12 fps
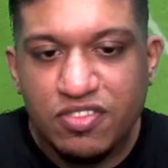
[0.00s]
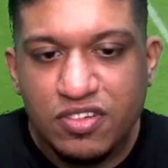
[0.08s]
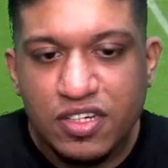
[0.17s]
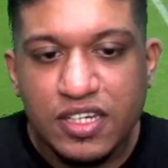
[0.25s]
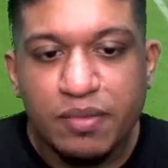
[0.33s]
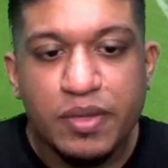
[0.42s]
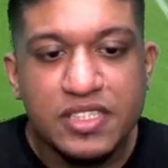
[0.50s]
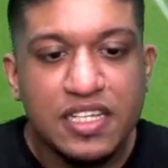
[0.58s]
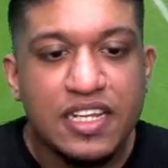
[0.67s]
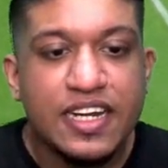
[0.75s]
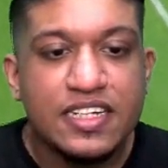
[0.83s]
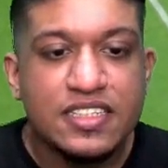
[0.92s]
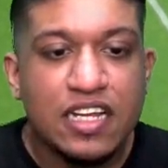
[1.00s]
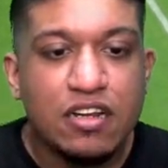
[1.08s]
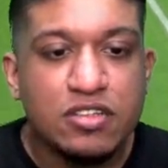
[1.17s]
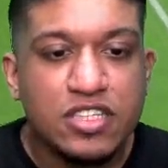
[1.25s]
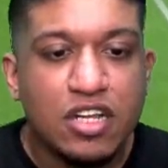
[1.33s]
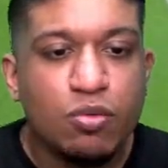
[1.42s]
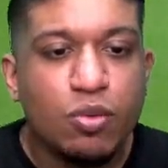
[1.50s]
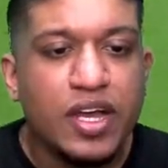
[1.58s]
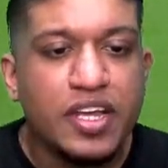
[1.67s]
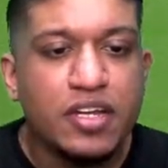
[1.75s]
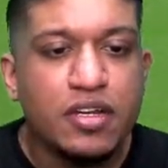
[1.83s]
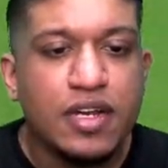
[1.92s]
I can basically get
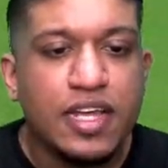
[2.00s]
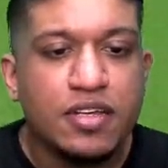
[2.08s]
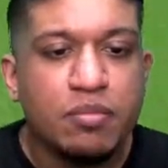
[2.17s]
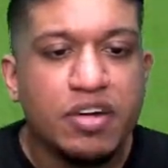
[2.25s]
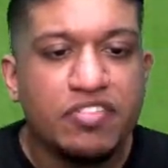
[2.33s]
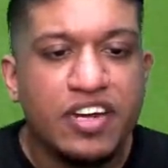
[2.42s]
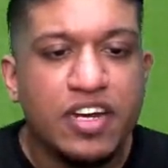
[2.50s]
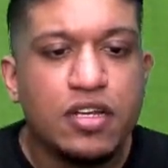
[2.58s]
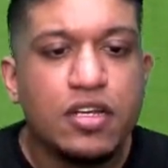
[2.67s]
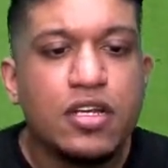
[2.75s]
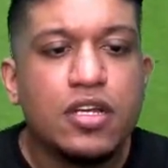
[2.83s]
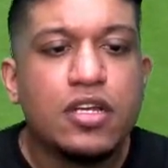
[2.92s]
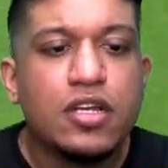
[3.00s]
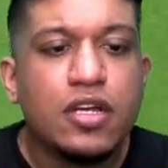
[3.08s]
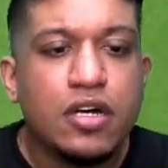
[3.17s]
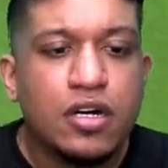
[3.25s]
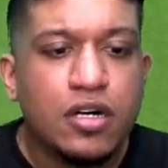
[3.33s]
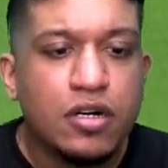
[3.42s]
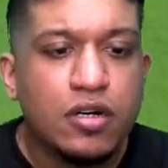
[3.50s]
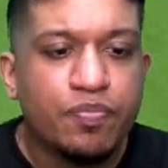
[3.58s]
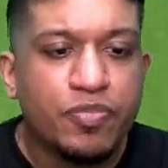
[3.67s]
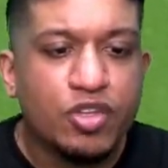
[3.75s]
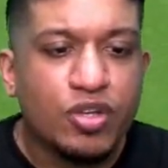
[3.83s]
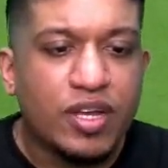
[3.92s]
Silva in like midfield.
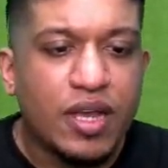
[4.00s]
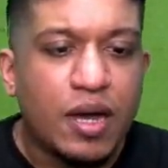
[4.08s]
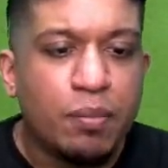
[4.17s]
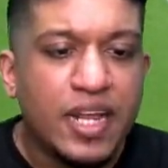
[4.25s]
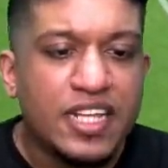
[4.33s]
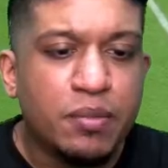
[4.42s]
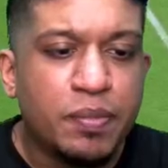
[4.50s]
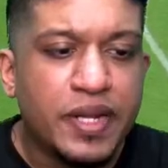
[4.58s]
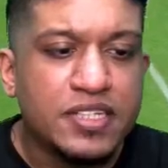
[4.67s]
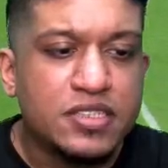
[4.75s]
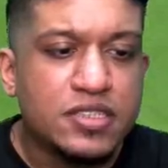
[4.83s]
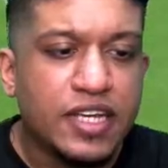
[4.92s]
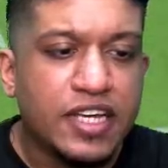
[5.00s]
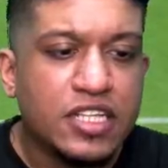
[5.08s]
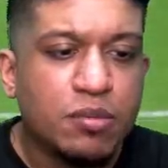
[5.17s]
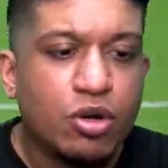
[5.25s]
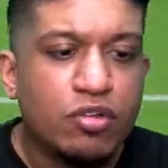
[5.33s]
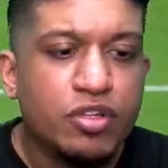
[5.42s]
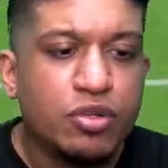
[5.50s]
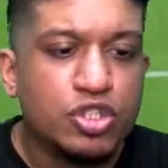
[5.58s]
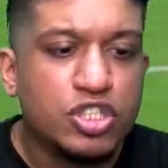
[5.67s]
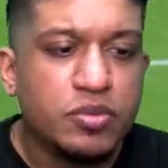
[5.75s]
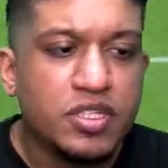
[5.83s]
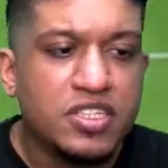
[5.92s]
So I apply the press, I get the ball with
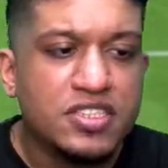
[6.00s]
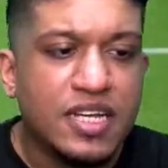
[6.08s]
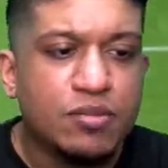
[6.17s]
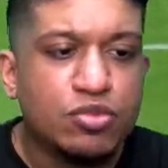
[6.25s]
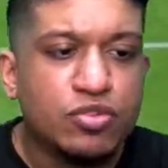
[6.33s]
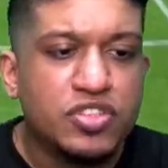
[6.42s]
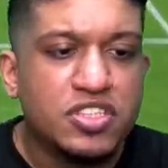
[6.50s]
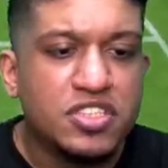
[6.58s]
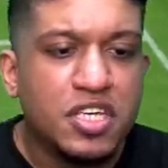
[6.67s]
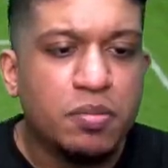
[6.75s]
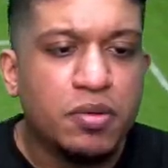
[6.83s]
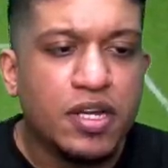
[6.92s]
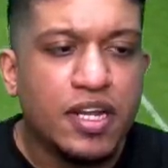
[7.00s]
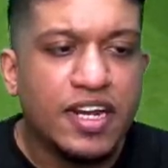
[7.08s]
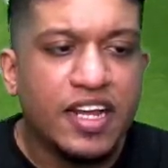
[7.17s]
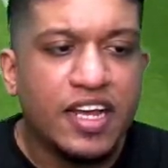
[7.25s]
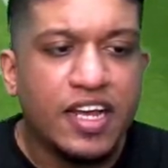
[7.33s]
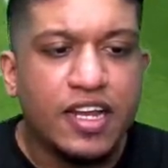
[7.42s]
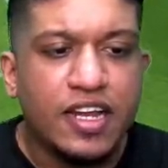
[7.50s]
Oshim, and this guy moves his keeper, and I